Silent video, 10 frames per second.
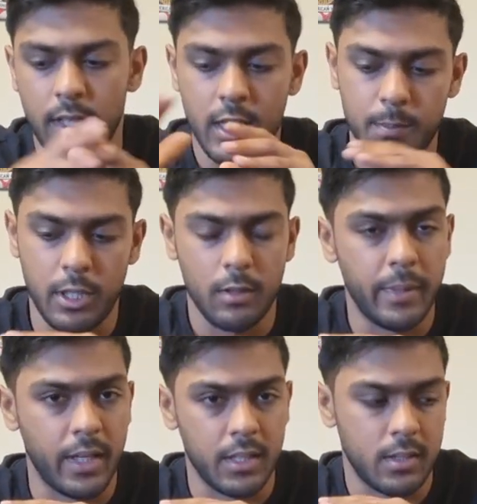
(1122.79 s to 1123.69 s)
These power
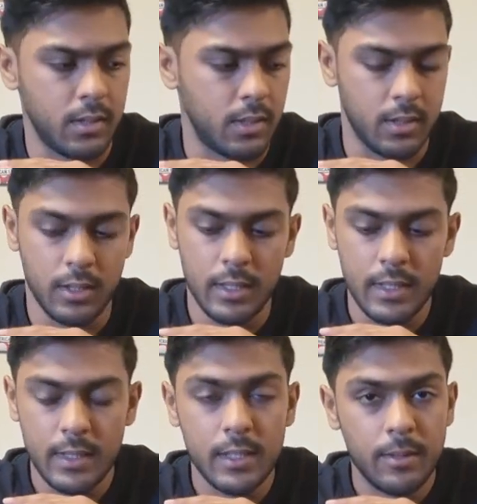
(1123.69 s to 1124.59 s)
banks,
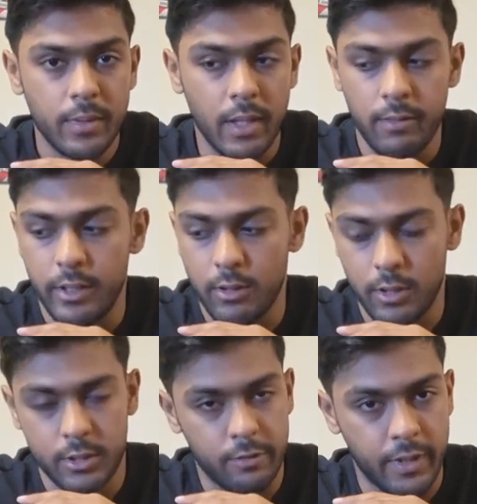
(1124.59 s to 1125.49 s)
they're very
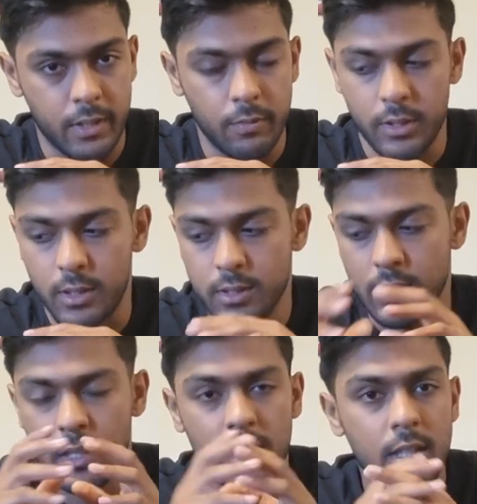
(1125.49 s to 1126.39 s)
cost effective on this side.